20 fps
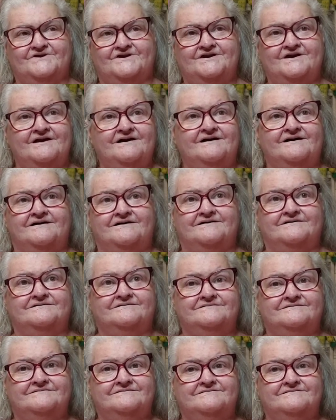Yeah.
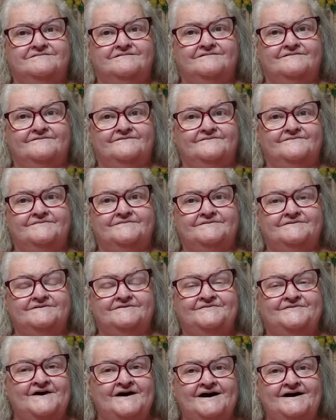
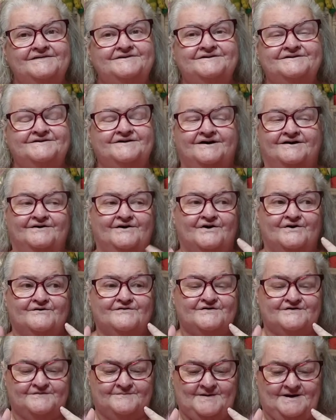That did not hurt
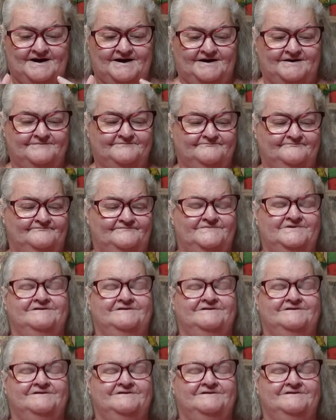this bad.